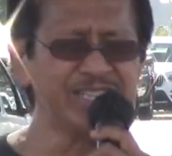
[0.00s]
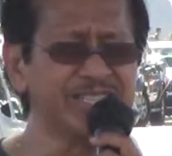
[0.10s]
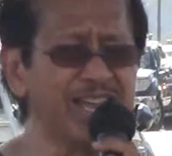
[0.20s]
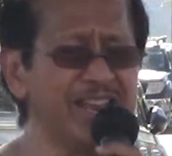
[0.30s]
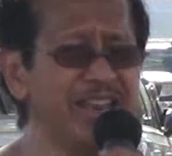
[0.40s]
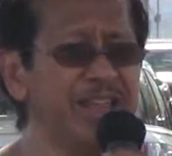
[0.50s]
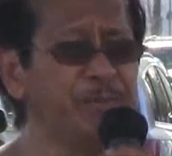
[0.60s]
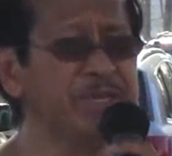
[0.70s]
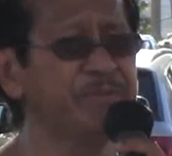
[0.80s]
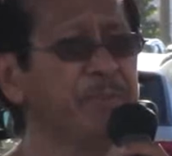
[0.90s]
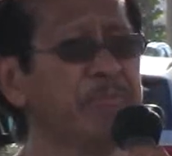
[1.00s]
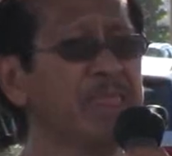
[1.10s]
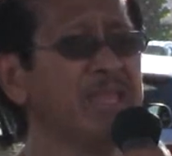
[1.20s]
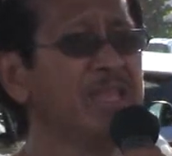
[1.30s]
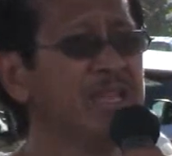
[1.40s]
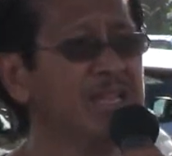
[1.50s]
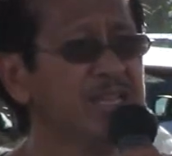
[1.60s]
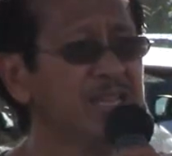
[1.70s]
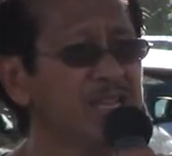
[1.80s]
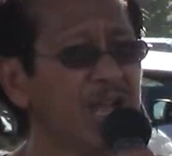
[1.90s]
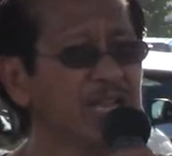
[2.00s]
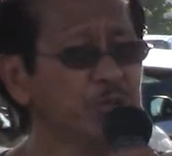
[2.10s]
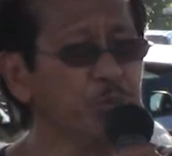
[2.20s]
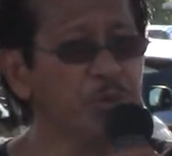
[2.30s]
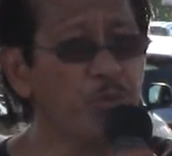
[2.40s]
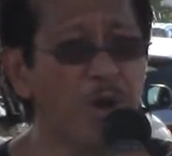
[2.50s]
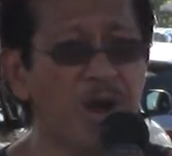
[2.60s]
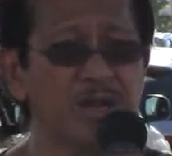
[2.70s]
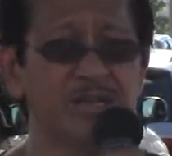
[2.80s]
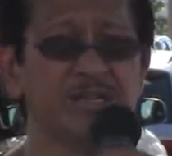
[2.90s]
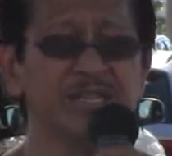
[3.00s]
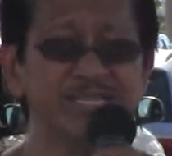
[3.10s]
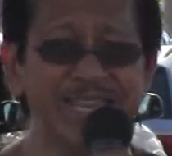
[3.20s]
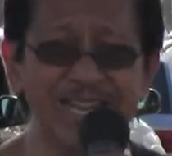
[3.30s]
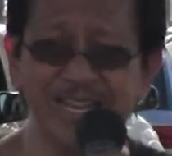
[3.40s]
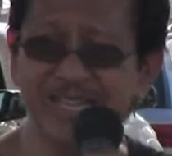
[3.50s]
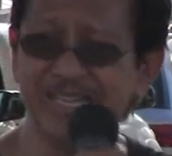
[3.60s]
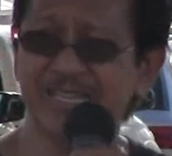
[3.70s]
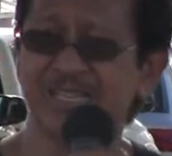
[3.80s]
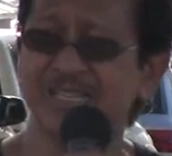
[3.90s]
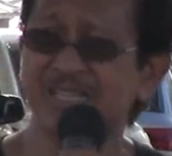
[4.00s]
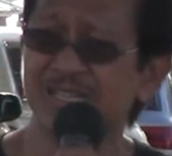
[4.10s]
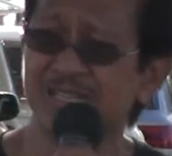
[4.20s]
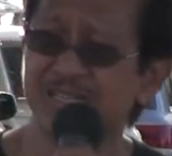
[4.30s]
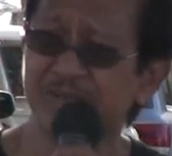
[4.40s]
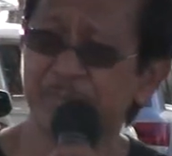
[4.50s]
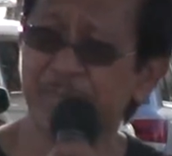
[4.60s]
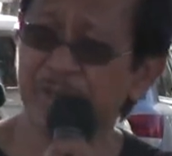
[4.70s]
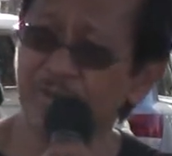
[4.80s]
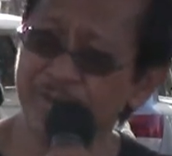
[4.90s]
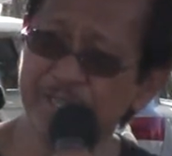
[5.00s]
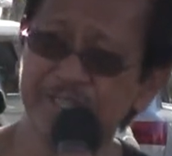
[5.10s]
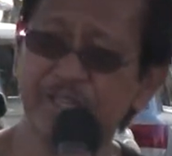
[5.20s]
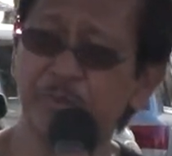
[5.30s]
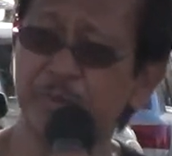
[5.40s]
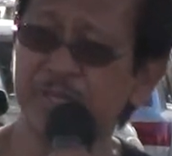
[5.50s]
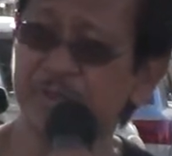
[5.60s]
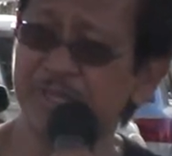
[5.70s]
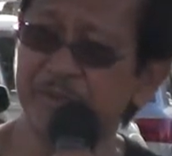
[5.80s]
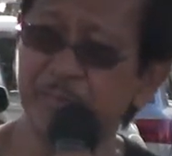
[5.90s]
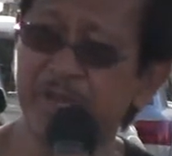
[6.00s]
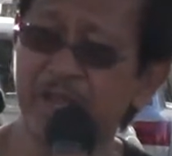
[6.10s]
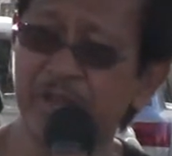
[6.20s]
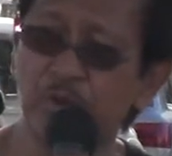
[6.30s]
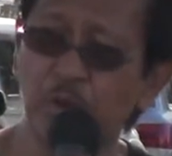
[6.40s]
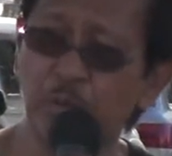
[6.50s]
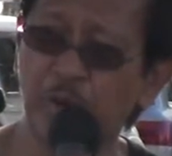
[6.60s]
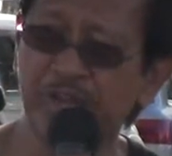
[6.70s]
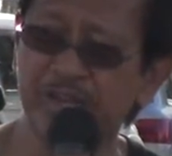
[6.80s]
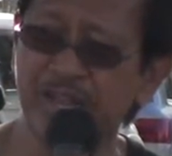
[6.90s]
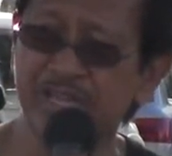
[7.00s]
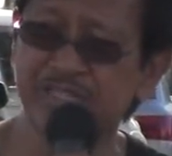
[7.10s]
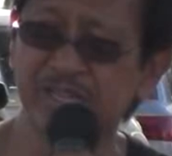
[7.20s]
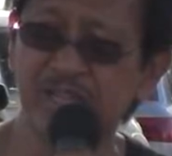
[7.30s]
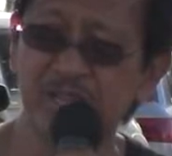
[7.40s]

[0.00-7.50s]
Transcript: Is that an amen? As we walk daily, my goodness, he, he began a good work in us.